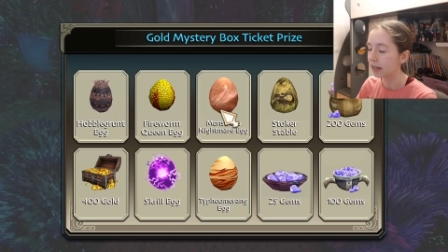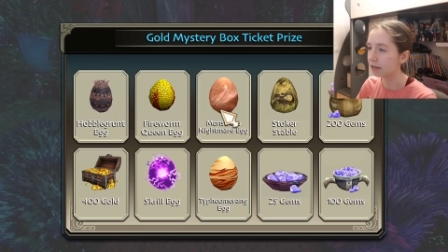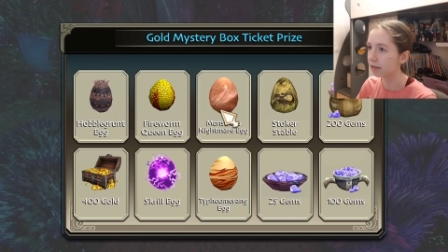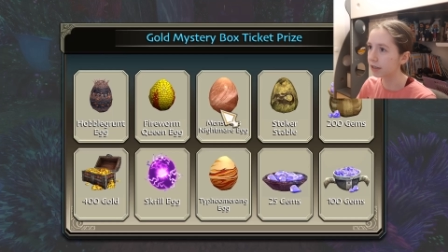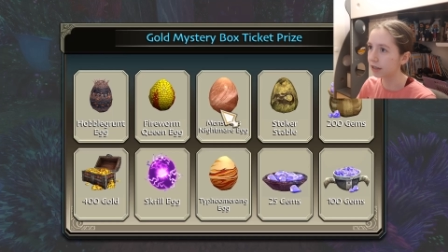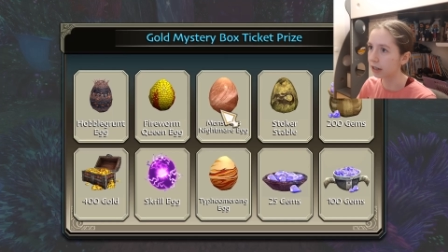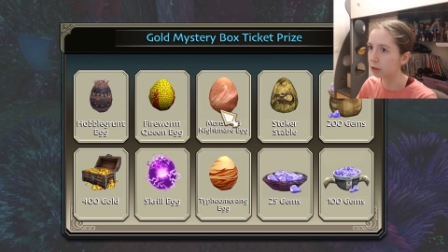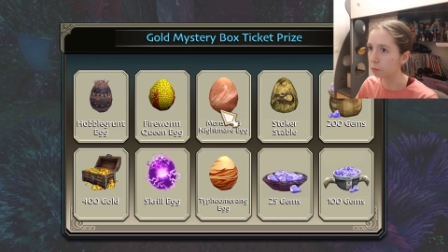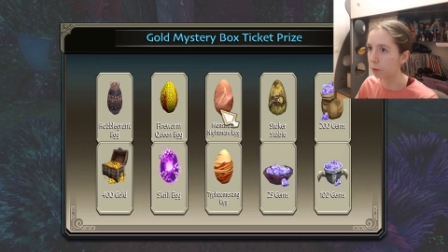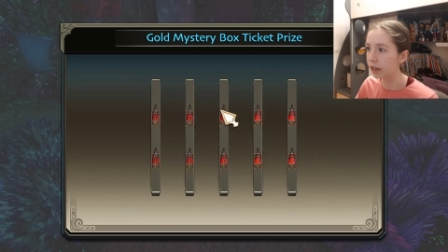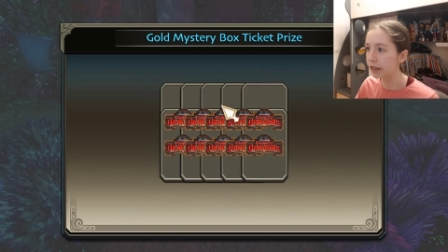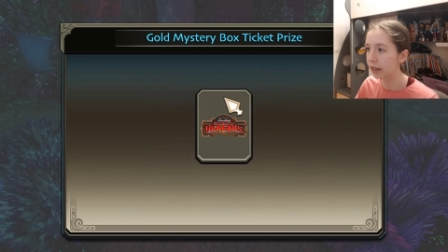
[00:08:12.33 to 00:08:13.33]
at least like
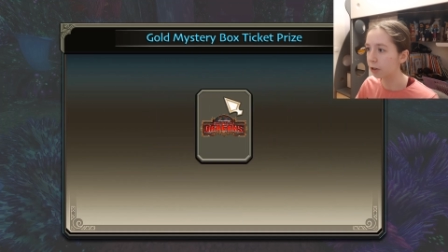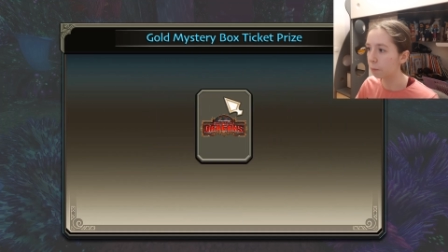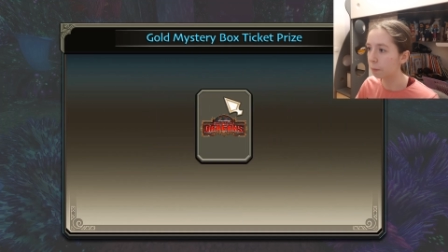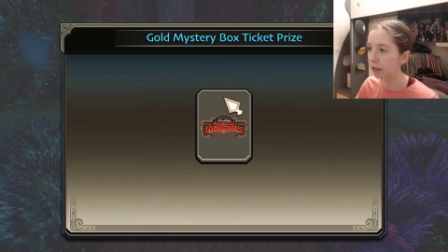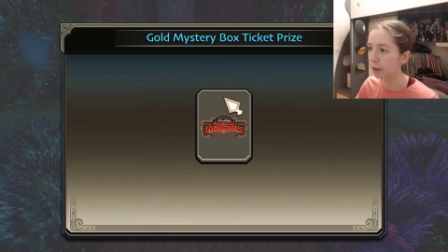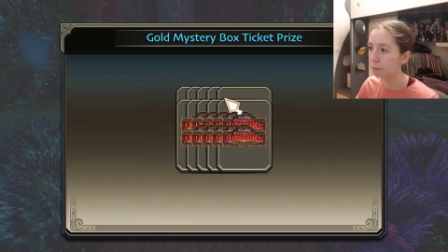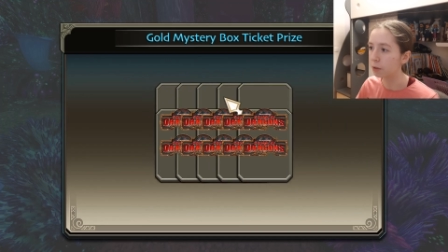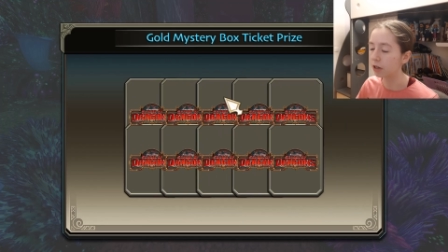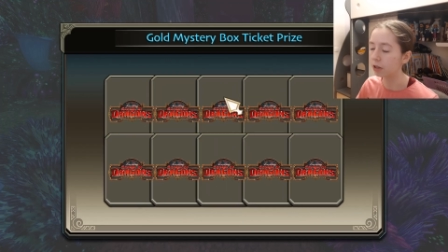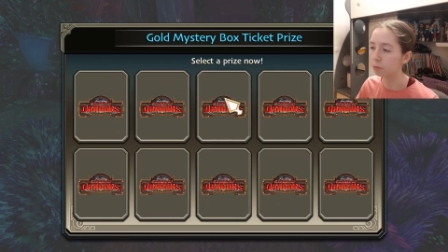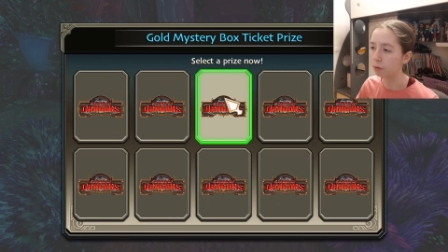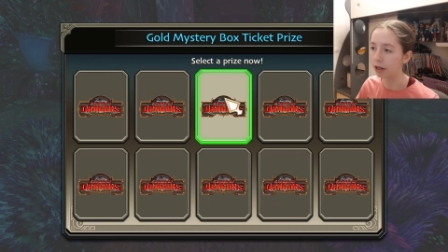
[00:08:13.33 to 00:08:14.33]
twenty and open them all
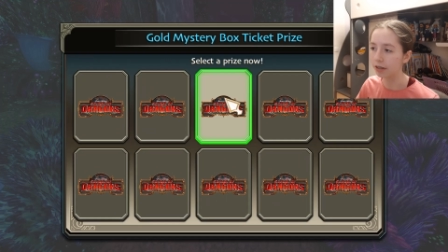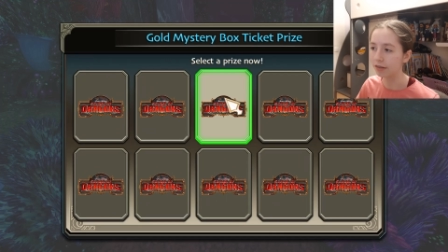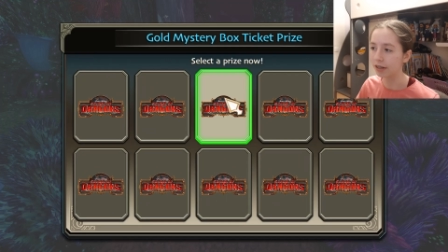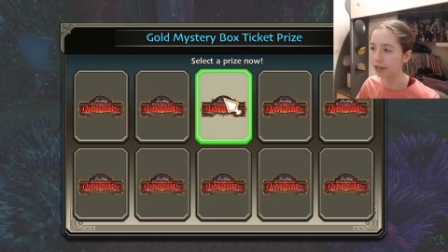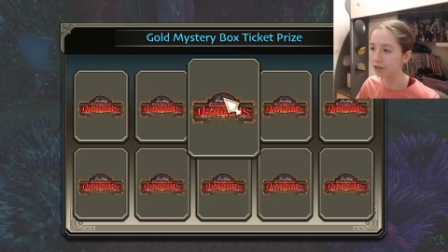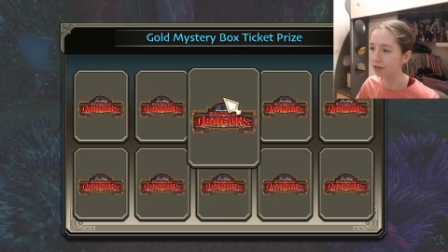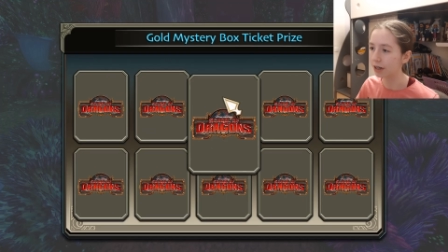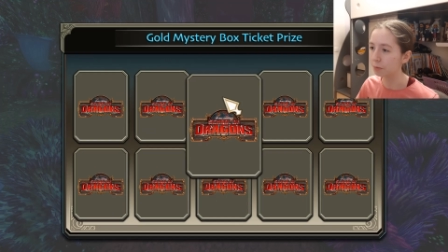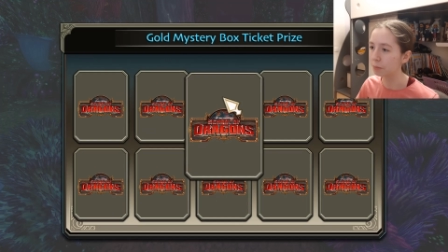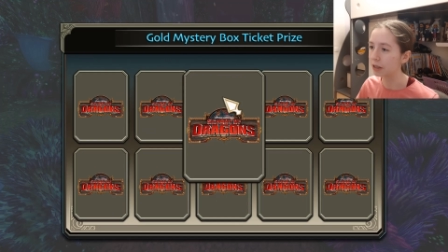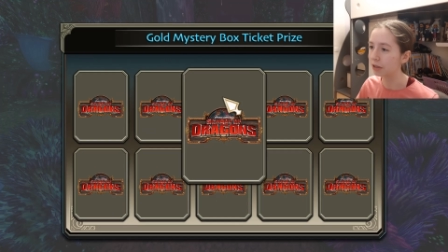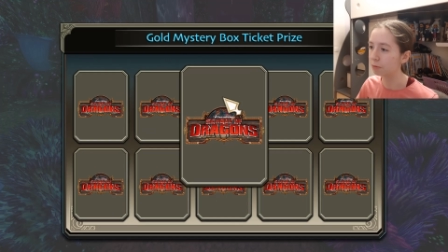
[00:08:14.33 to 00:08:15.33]
at once. Like trust
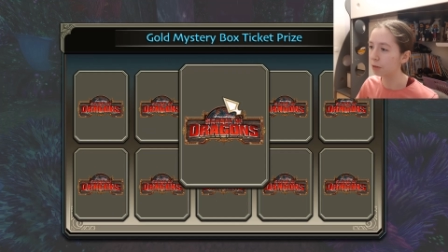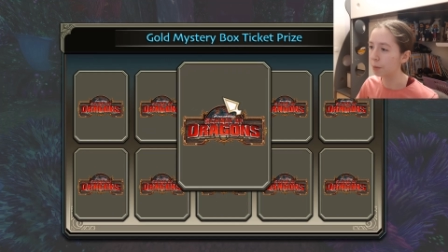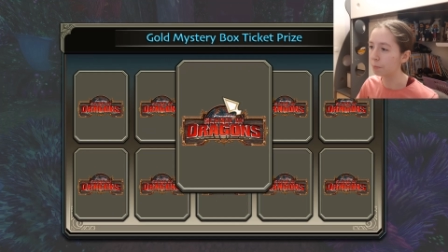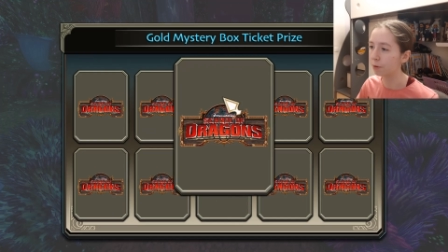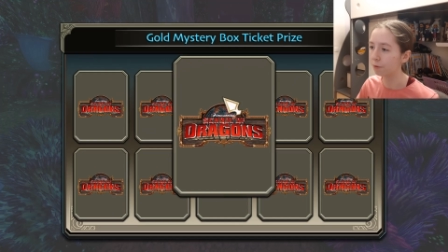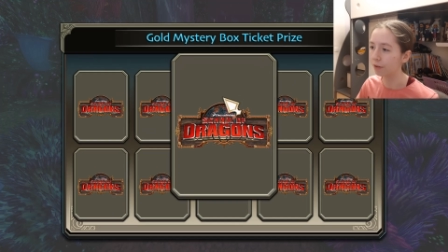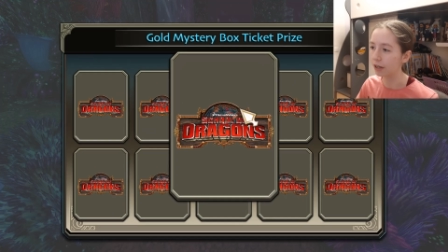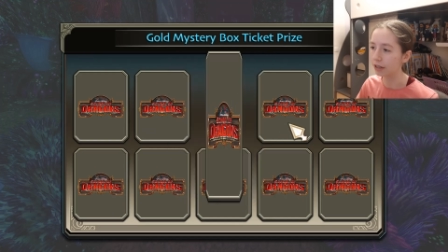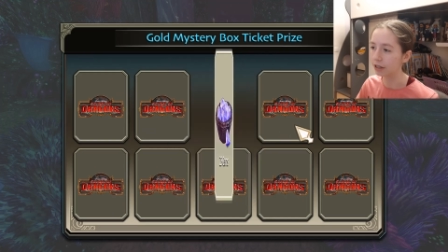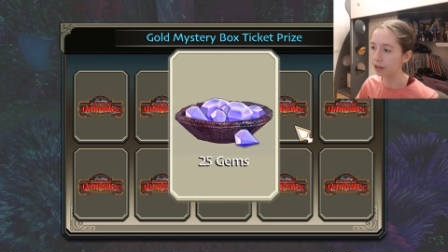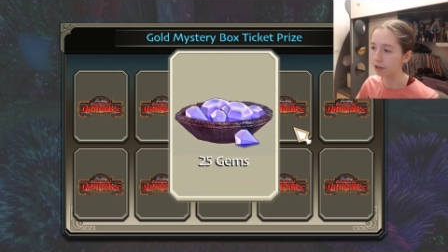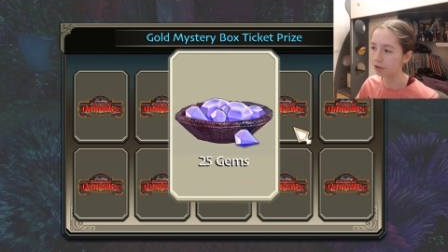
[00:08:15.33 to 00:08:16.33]
me, it's way more fun
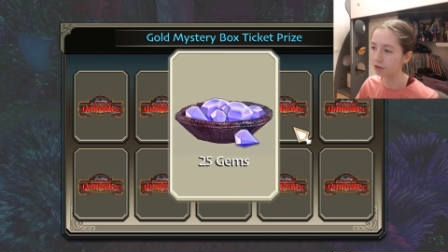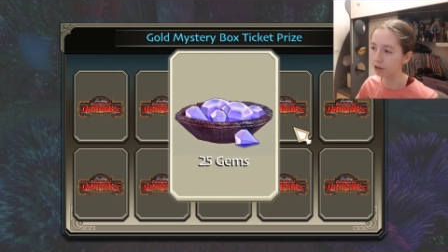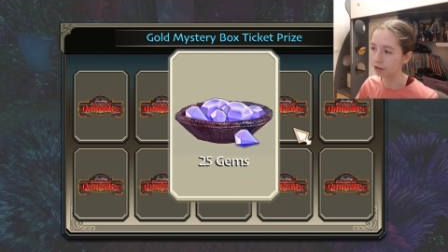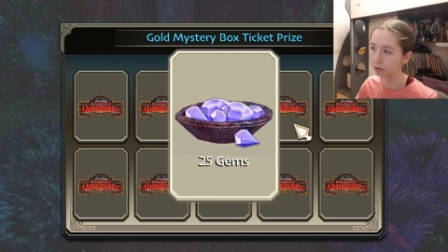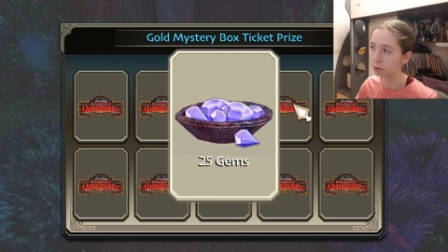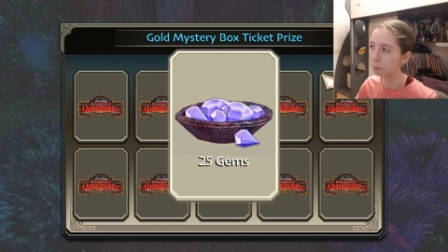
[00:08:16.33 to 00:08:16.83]
than just